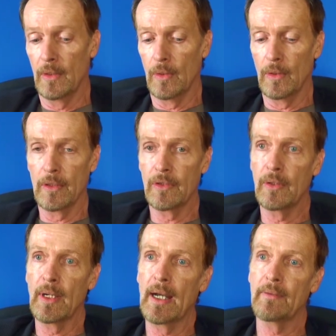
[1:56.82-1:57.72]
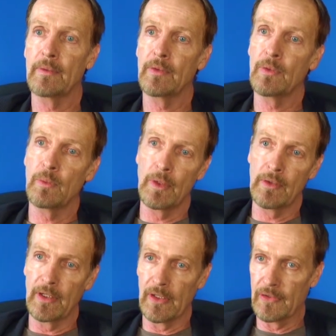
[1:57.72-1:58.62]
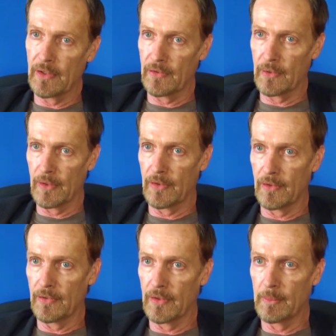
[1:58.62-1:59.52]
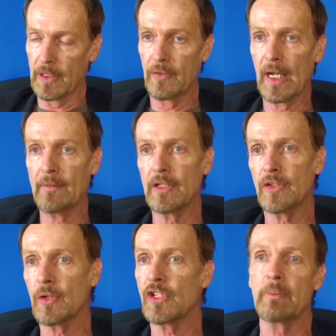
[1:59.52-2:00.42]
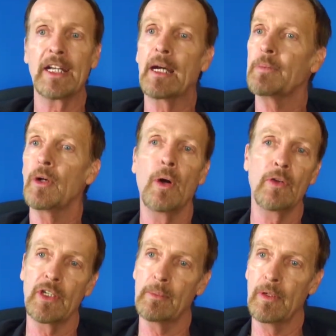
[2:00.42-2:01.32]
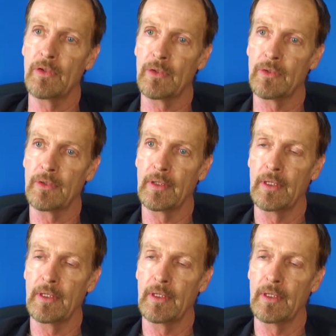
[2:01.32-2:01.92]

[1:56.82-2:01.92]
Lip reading: Or do you have one of these distortions? Because if you have a distortion, it may not be all the emotions.